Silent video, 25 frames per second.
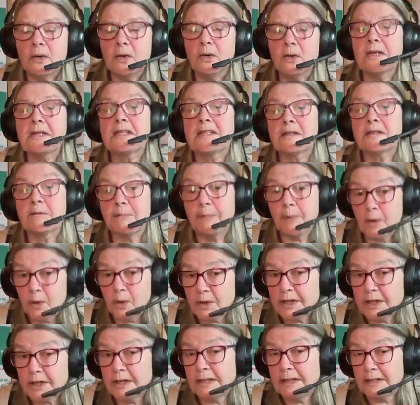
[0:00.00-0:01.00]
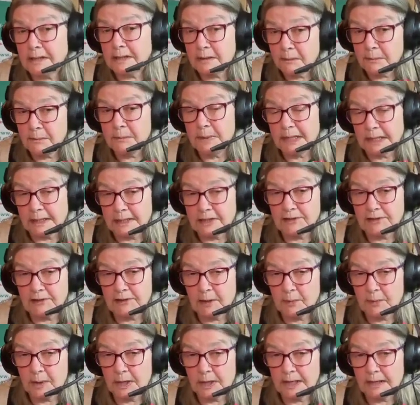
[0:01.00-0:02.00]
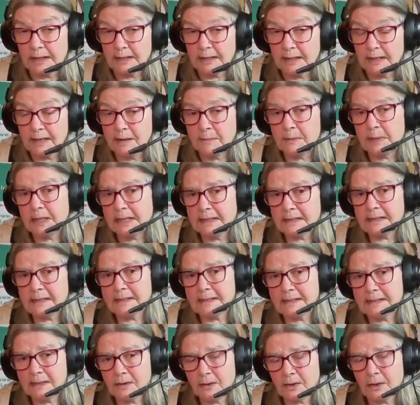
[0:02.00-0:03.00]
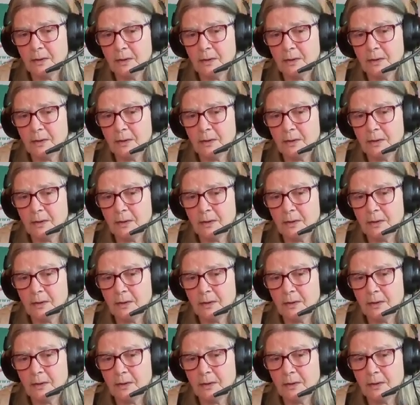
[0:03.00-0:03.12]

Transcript: what you might call a subordinate military wing. I